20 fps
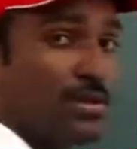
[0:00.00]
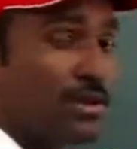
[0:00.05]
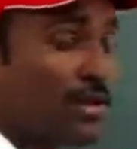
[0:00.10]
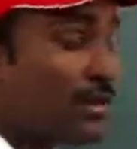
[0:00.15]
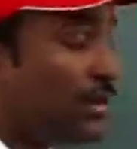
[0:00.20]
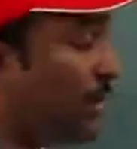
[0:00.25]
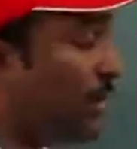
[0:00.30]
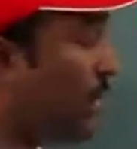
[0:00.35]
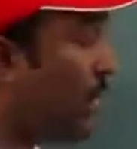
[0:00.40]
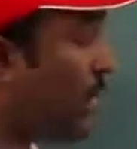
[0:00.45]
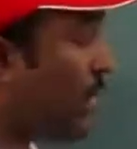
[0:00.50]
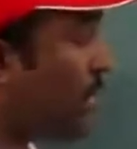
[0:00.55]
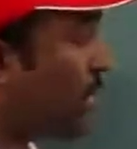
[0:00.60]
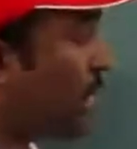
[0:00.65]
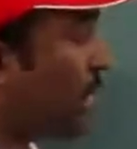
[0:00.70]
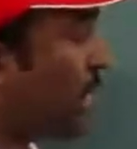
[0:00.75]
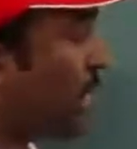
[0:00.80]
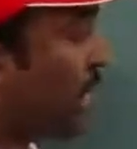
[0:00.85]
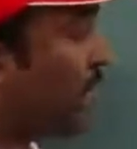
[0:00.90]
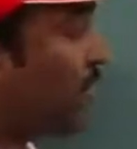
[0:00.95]
Now I
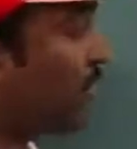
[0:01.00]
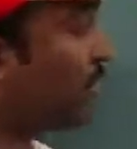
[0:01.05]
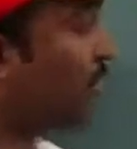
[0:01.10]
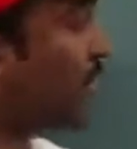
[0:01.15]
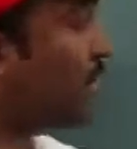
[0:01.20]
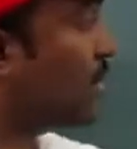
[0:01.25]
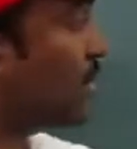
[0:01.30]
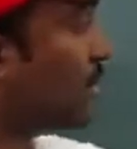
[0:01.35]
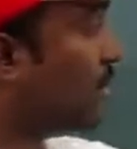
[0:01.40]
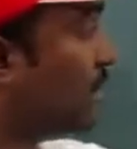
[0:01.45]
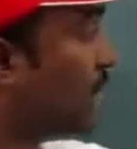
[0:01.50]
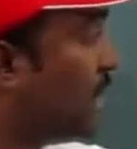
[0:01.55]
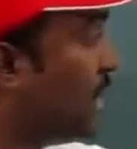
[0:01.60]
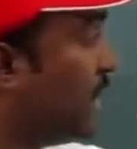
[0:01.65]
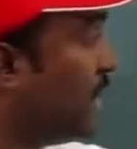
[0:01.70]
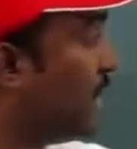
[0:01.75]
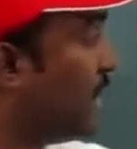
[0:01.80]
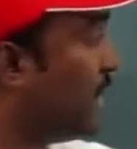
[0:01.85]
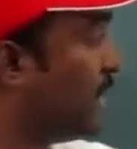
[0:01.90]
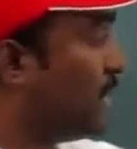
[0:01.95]
left with
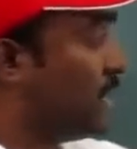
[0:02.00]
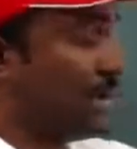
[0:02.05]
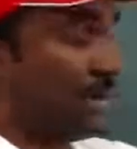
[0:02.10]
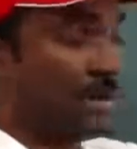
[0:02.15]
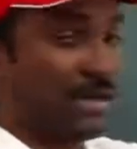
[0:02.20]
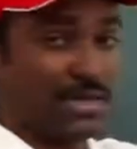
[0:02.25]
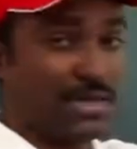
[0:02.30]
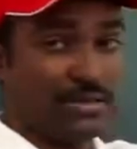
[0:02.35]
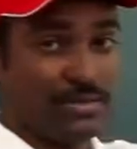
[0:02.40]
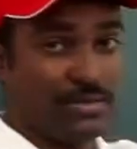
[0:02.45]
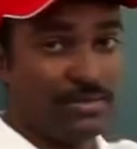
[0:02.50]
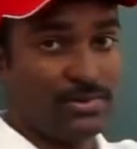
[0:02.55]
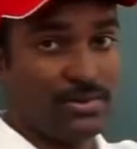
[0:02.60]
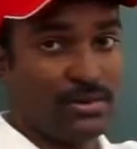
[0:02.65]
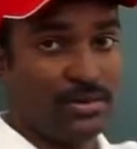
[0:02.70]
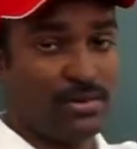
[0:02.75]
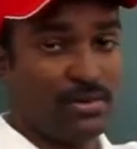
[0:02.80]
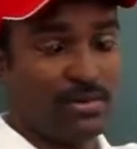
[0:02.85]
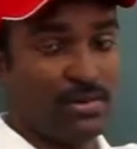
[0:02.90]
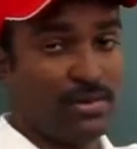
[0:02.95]
only last option
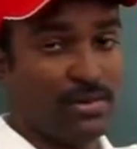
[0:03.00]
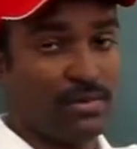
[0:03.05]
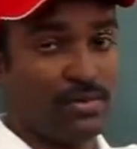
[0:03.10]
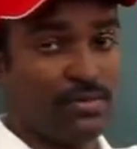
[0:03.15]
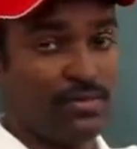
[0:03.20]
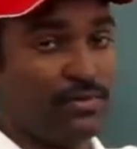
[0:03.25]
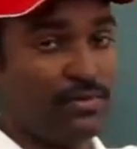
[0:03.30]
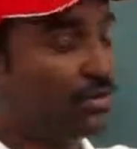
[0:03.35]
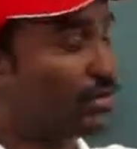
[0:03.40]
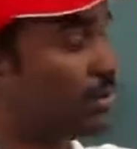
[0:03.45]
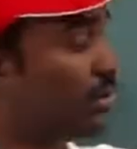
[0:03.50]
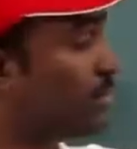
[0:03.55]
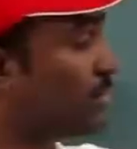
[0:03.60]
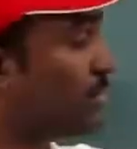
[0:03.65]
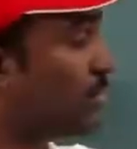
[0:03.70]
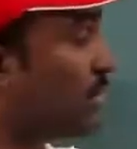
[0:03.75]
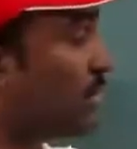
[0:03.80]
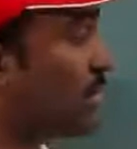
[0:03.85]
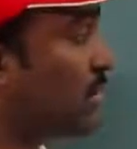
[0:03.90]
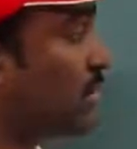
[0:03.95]
or the fourth
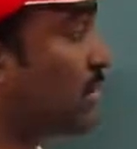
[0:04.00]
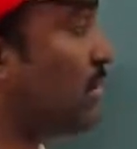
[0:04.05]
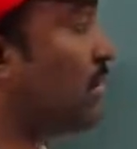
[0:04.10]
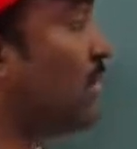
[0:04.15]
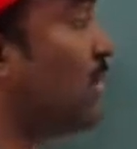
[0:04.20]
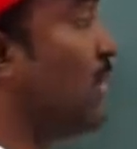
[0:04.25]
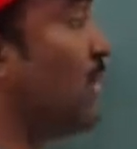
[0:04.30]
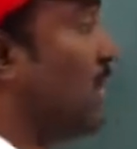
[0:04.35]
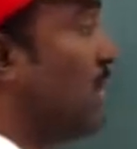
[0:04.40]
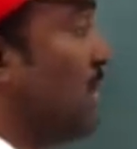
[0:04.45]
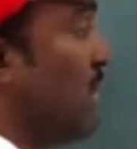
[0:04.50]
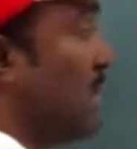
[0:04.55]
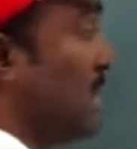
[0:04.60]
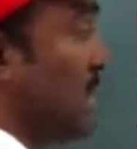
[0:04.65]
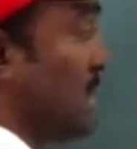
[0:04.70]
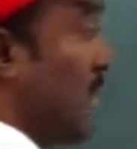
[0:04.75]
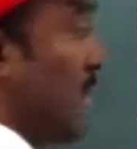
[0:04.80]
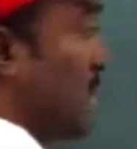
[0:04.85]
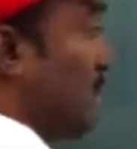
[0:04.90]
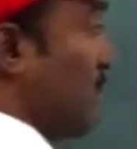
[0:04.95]
option. So this
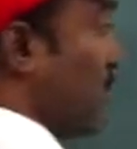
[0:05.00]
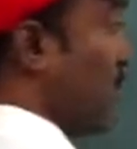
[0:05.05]
has to